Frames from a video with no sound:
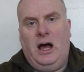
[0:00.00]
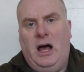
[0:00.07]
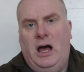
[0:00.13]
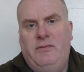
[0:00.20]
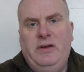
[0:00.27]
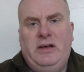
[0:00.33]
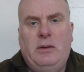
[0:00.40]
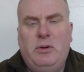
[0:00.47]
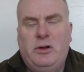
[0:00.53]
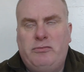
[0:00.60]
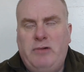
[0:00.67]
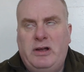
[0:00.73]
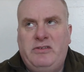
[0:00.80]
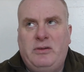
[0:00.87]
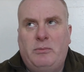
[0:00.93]
I think I
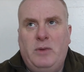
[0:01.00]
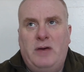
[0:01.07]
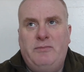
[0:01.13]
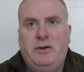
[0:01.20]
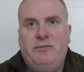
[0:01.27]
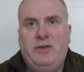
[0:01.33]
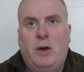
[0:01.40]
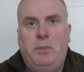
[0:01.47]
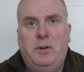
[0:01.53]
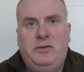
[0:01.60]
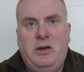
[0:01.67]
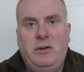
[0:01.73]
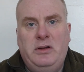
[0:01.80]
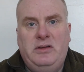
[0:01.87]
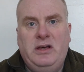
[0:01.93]
once read somewhere that the
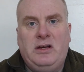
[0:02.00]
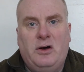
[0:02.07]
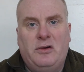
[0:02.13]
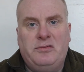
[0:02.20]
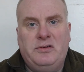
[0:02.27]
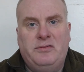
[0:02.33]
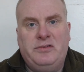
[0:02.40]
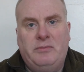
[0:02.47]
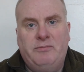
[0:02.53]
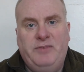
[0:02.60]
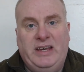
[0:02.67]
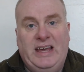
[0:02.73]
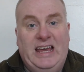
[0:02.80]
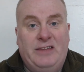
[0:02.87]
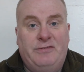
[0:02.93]
opportunity cost of
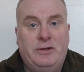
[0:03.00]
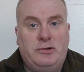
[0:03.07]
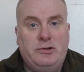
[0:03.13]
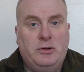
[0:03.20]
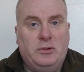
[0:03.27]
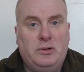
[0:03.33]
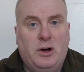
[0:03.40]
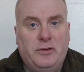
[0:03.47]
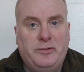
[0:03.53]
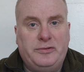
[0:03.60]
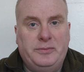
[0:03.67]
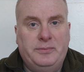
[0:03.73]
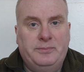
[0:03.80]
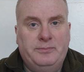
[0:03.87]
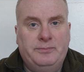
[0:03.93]
something is the true cost.